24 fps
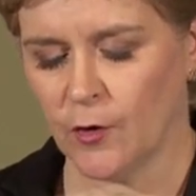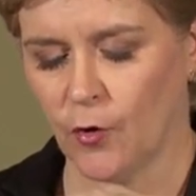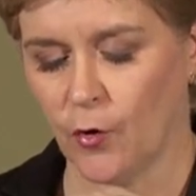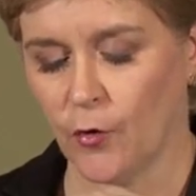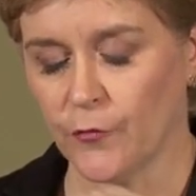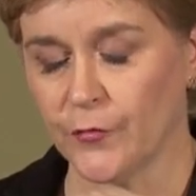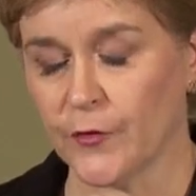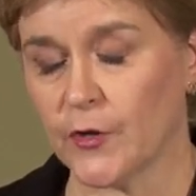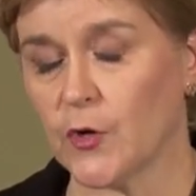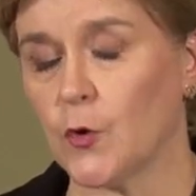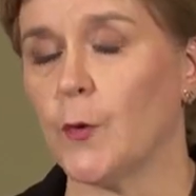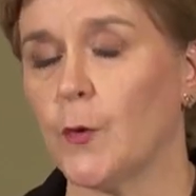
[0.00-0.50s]

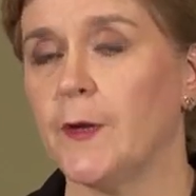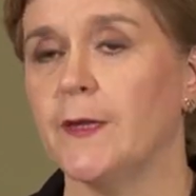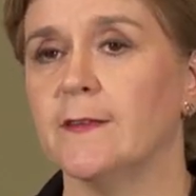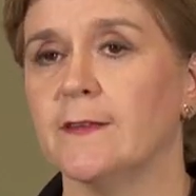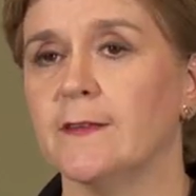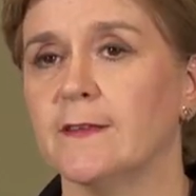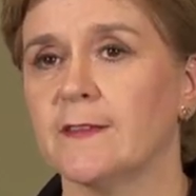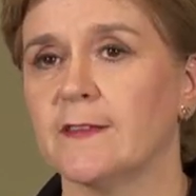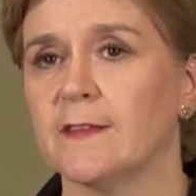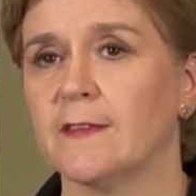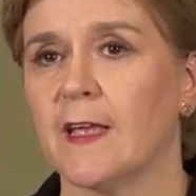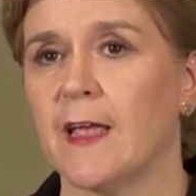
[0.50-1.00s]
on the
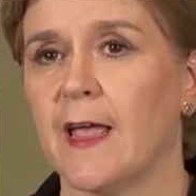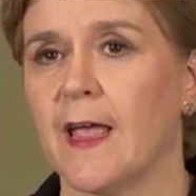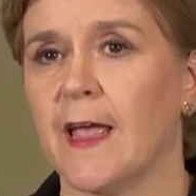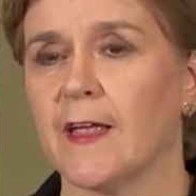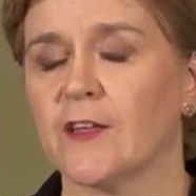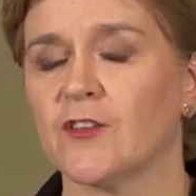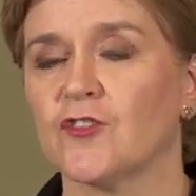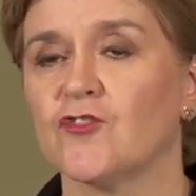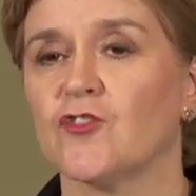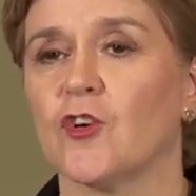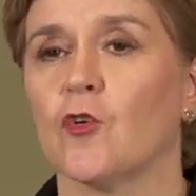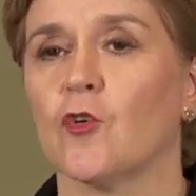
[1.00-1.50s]
Queen's
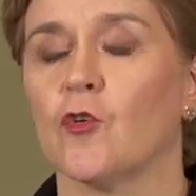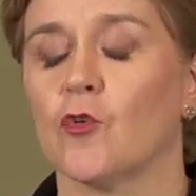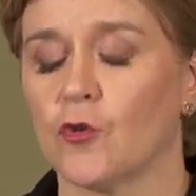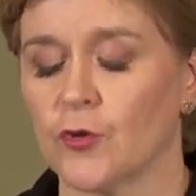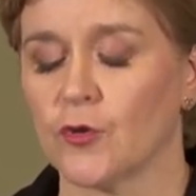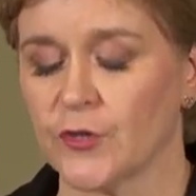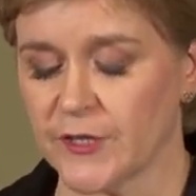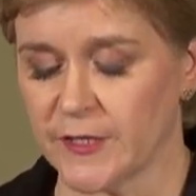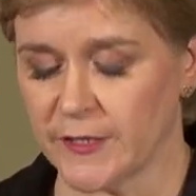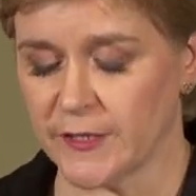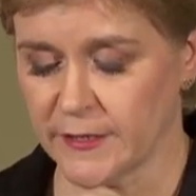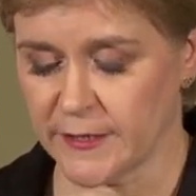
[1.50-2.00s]

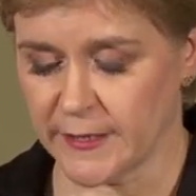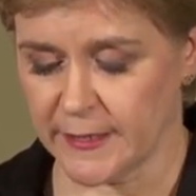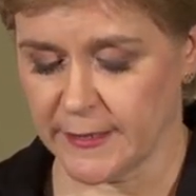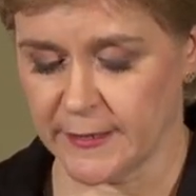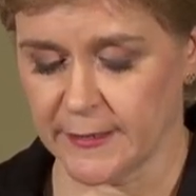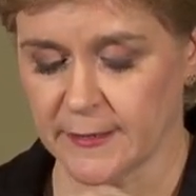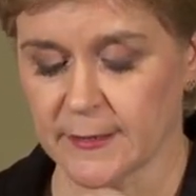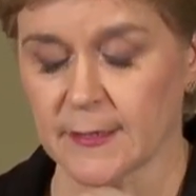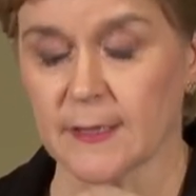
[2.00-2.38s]
extraordinary